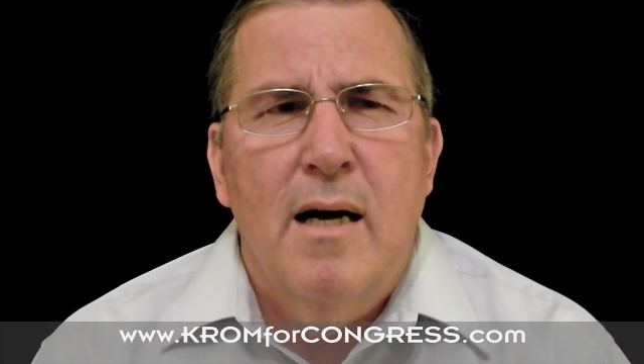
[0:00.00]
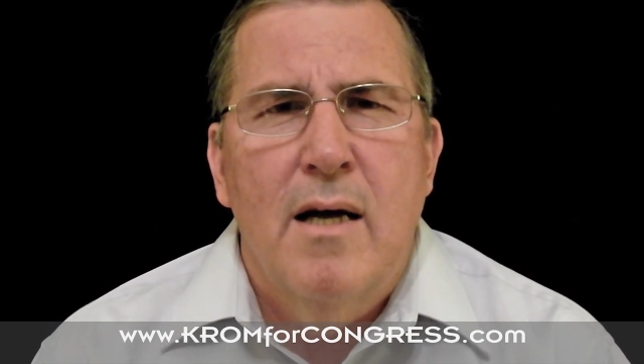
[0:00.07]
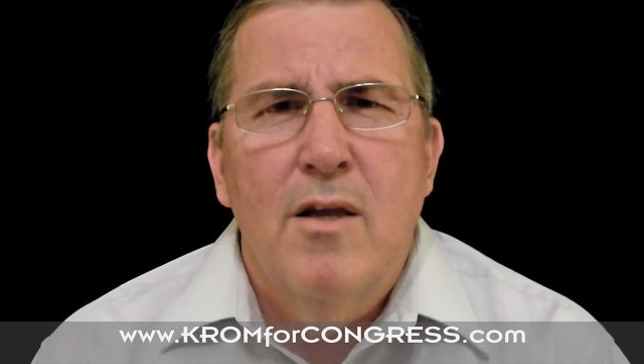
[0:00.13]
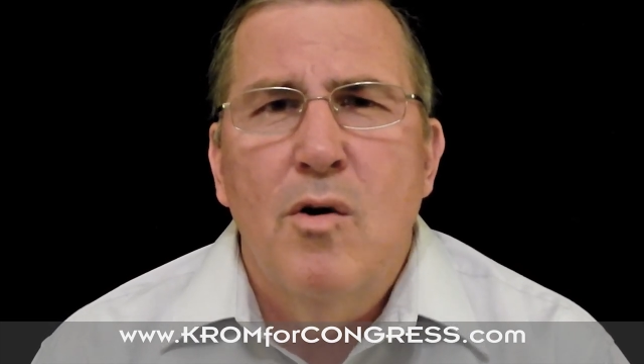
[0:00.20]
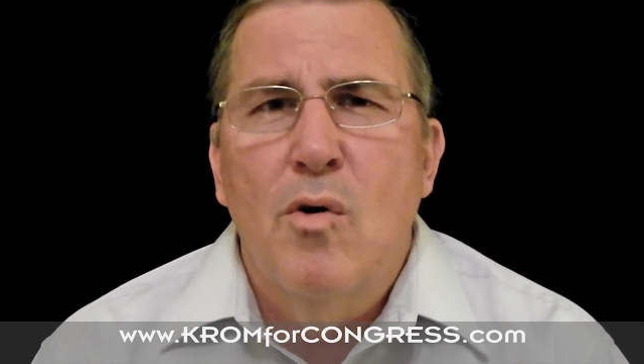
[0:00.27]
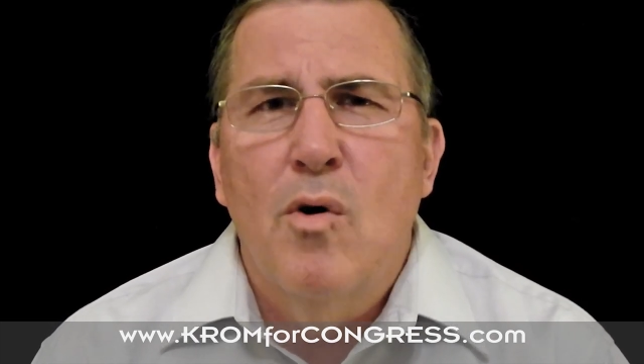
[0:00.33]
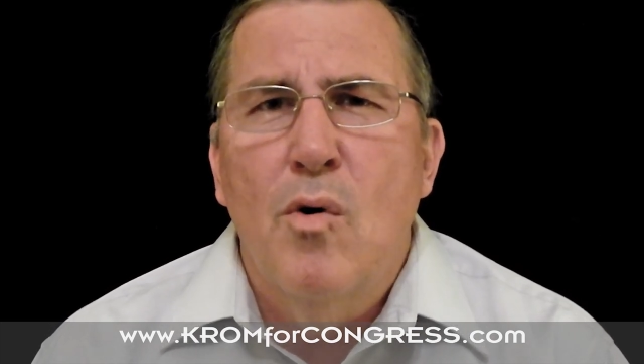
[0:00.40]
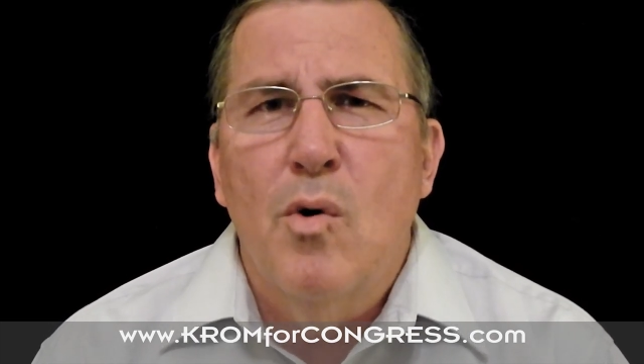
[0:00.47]

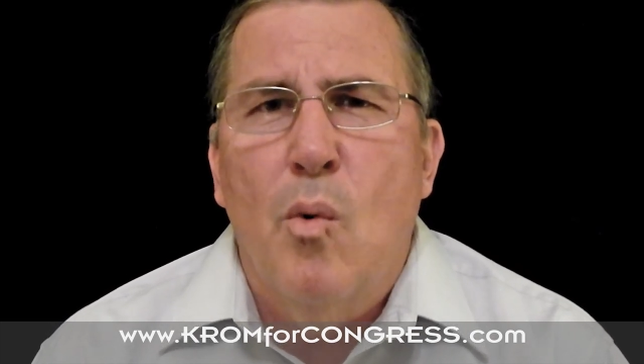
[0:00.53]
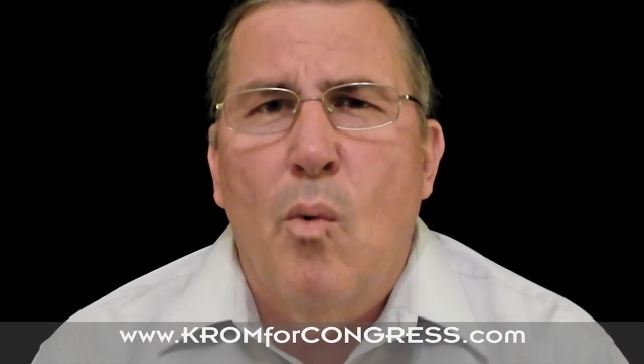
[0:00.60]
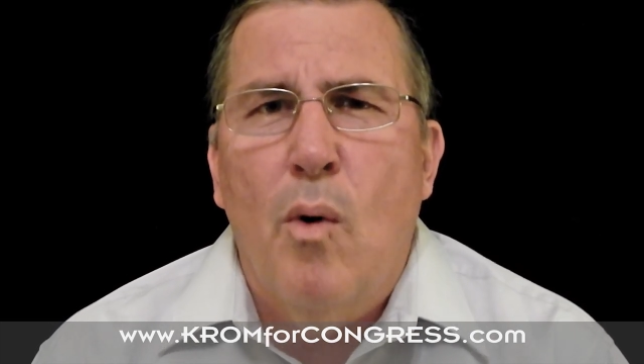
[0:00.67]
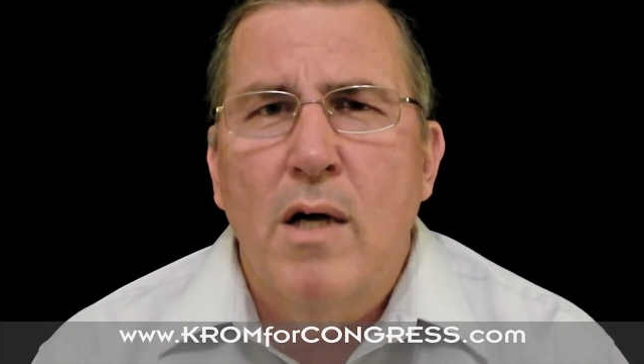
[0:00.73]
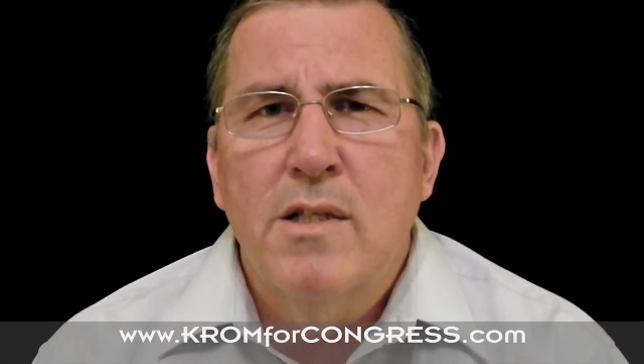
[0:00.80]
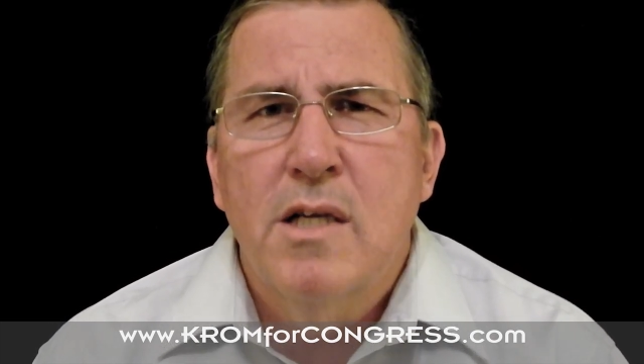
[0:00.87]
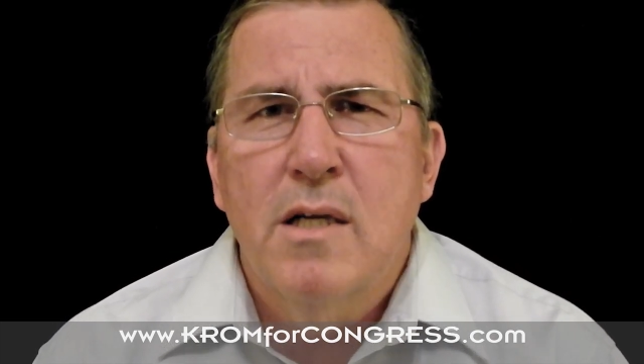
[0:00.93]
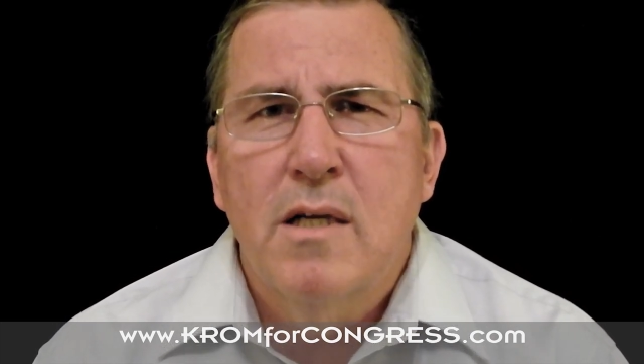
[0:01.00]
you'll go to
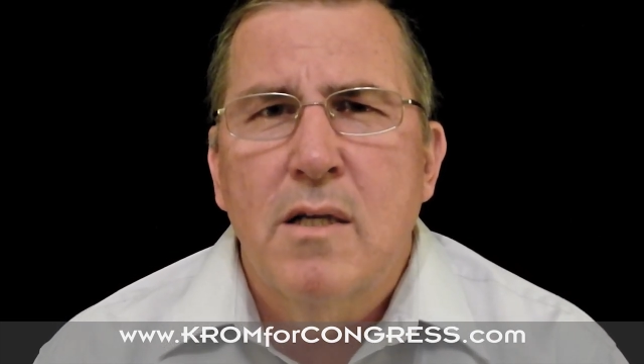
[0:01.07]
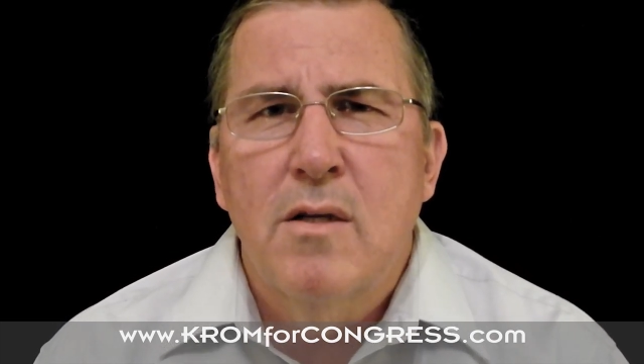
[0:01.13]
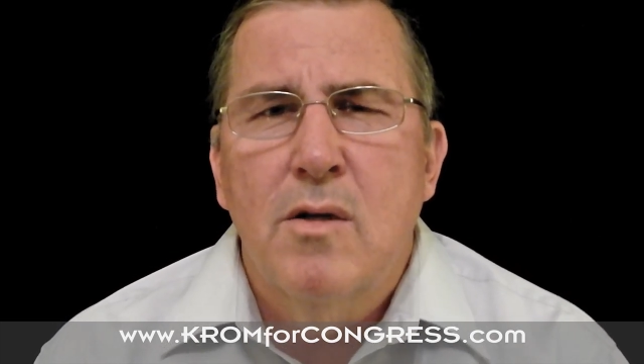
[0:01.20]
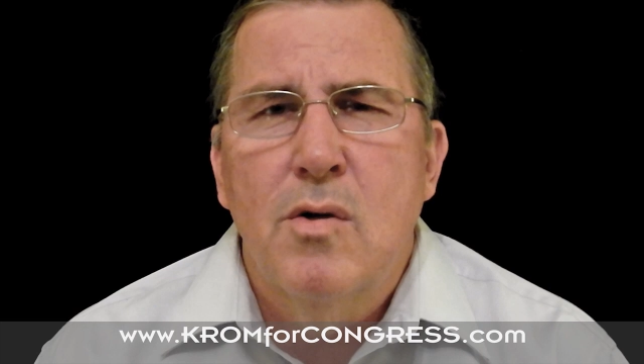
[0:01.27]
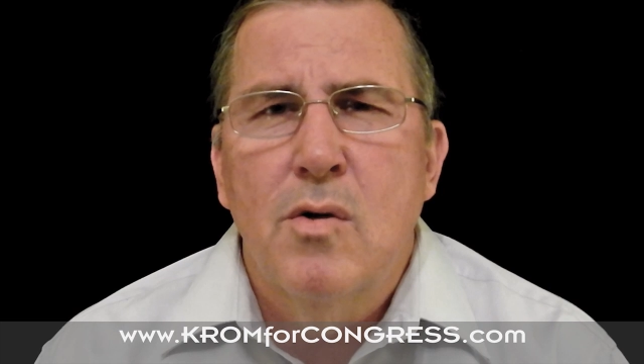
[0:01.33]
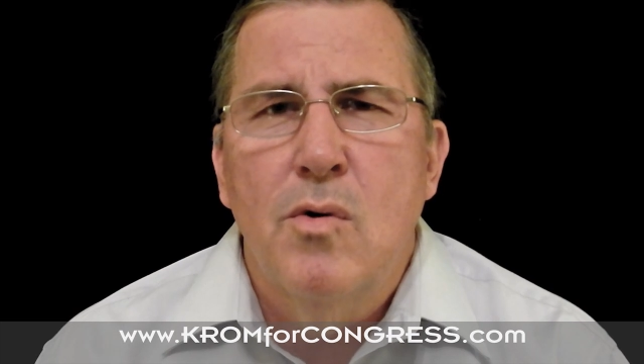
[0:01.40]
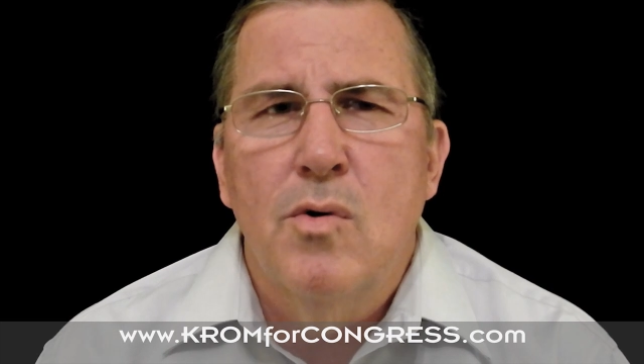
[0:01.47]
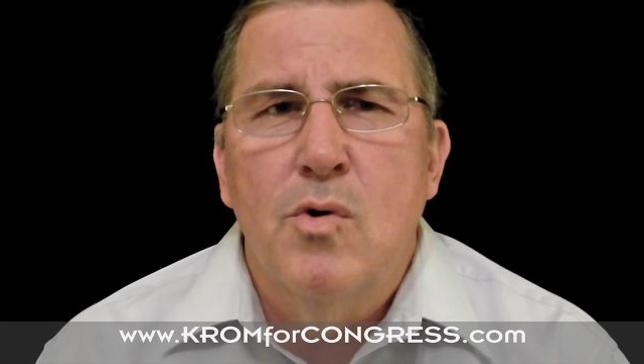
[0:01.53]
Washington to